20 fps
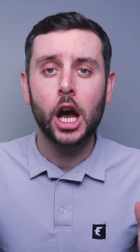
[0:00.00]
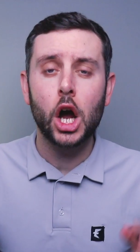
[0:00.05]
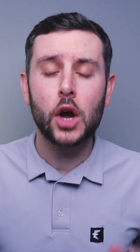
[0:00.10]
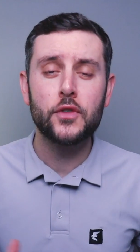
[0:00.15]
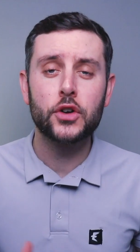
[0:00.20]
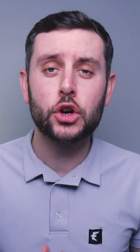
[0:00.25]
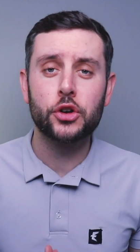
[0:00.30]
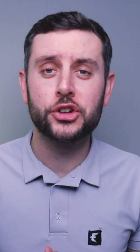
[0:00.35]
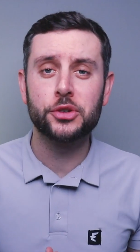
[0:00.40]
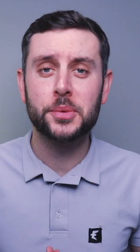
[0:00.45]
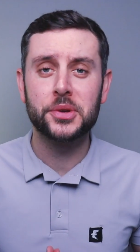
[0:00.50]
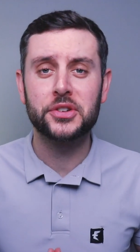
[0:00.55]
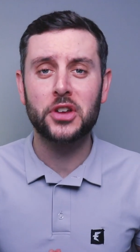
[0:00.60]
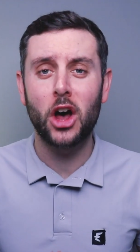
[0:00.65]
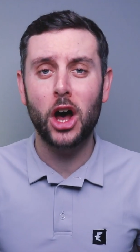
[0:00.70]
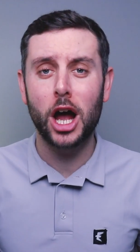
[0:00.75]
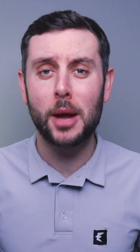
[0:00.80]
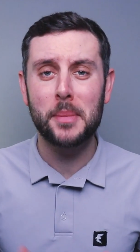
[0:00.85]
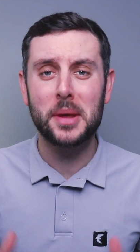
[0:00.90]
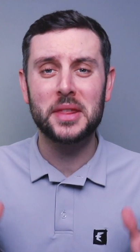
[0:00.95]
Over Christmas
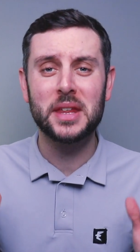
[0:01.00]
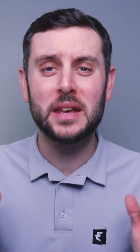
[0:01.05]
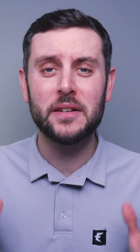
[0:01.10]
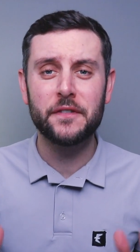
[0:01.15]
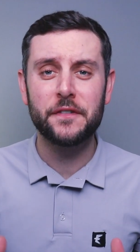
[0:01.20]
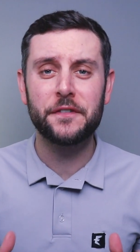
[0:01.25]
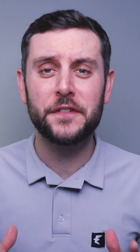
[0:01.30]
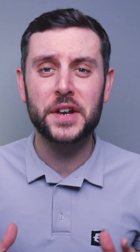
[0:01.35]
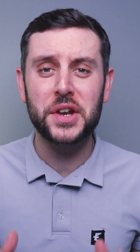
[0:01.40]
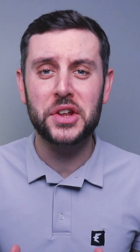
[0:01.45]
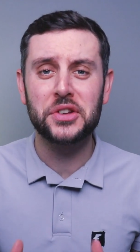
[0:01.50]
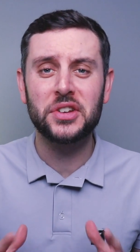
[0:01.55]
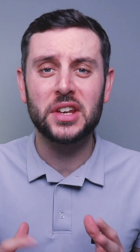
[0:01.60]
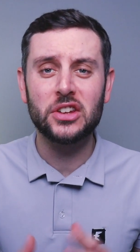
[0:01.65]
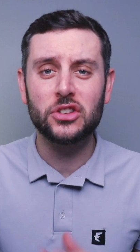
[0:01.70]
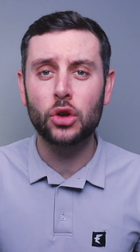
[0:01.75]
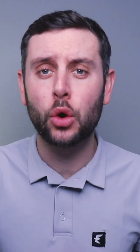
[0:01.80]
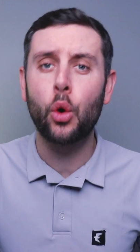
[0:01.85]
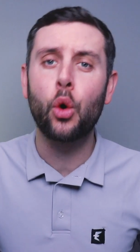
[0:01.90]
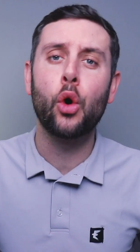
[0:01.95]
time, the Infinity
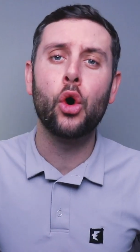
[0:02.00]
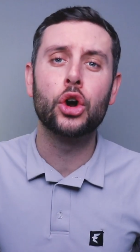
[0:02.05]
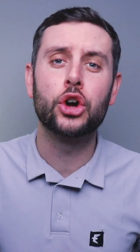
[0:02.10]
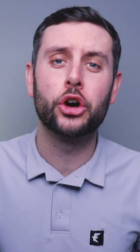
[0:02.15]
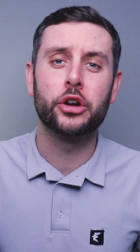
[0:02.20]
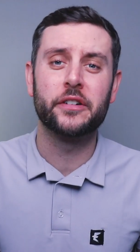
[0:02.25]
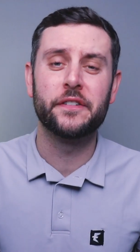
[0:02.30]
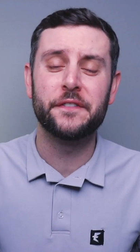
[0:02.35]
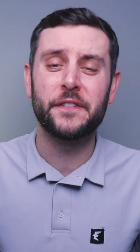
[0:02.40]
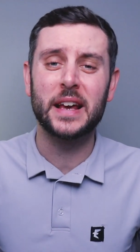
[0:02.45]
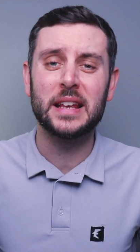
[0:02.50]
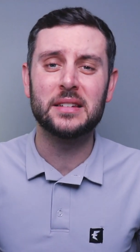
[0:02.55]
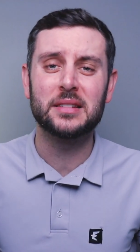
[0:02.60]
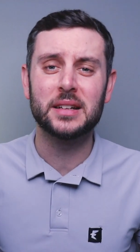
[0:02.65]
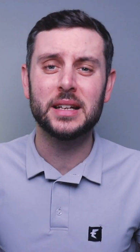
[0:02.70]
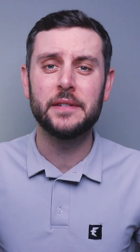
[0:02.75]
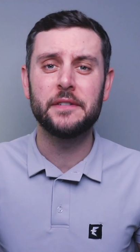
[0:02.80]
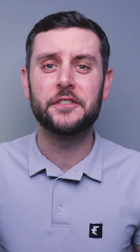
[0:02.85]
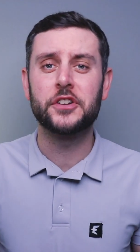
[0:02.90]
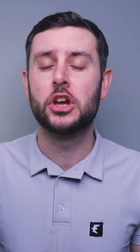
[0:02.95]
Tour got a
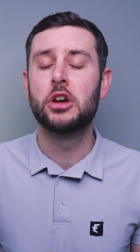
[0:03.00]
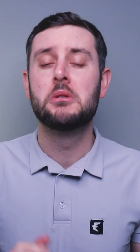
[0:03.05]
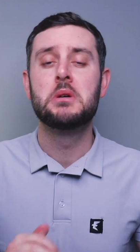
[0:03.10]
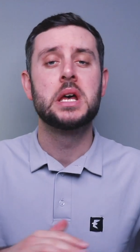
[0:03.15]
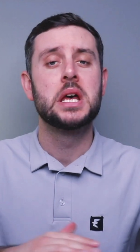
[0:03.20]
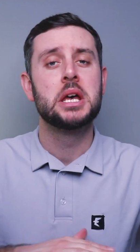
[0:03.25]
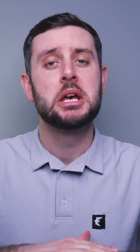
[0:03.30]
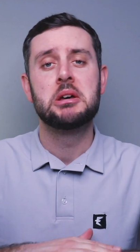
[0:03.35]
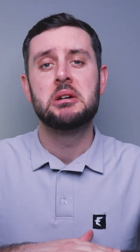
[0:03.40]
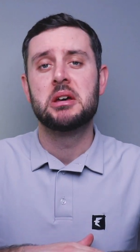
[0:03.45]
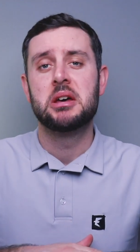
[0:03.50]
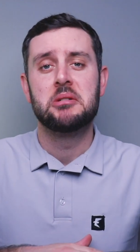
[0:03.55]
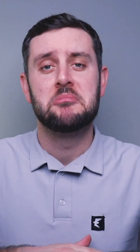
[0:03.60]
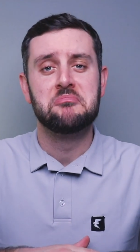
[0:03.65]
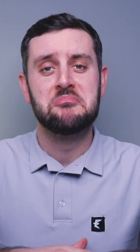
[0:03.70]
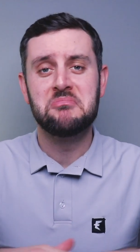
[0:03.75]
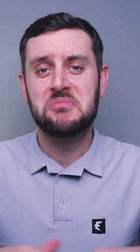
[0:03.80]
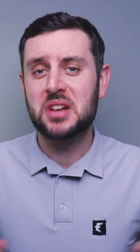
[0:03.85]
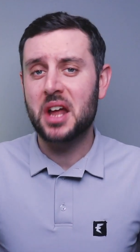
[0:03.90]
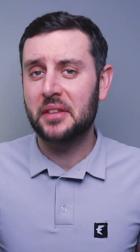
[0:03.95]
facelift.
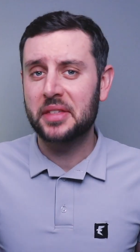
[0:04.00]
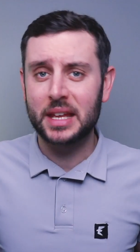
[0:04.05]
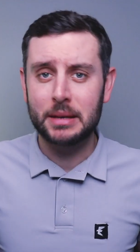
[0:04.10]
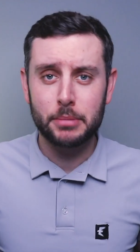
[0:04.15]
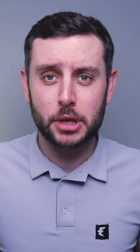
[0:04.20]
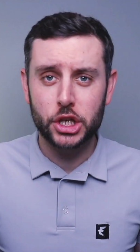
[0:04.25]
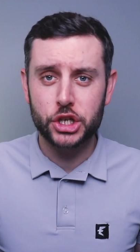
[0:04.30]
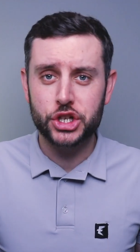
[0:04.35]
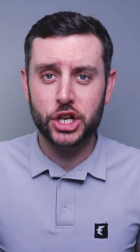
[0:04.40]
Nothing but a